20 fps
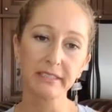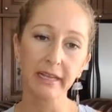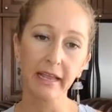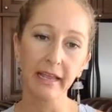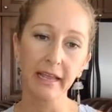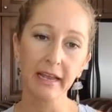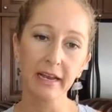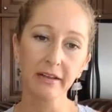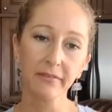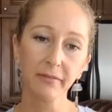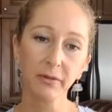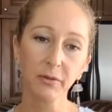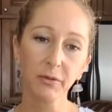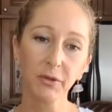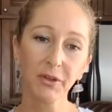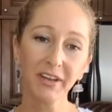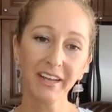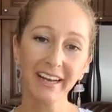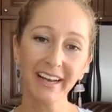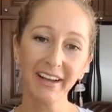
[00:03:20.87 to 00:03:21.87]
And if you
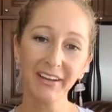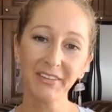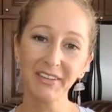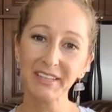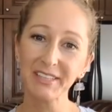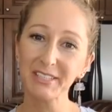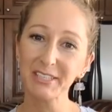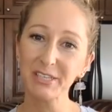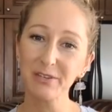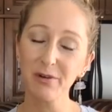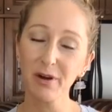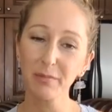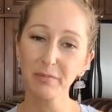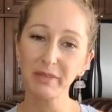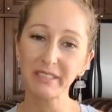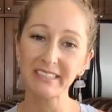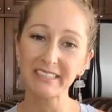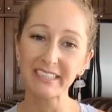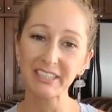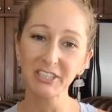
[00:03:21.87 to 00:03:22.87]
look at how these two are
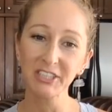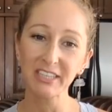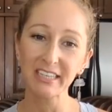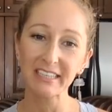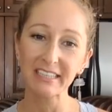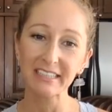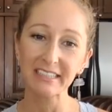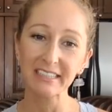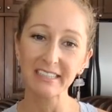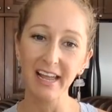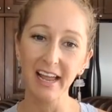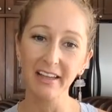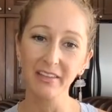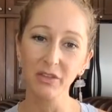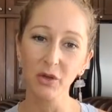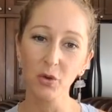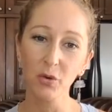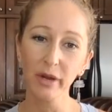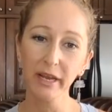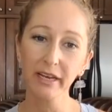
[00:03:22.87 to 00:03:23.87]
positioned, it's like
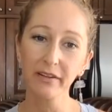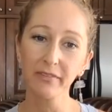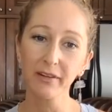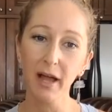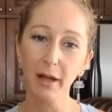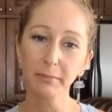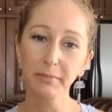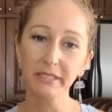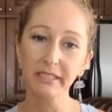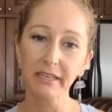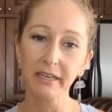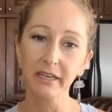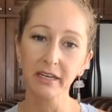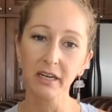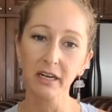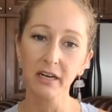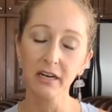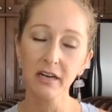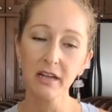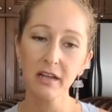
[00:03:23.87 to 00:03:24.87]
the Queen of Cups
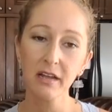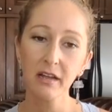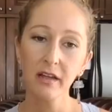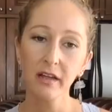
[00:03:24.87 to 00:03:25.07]
here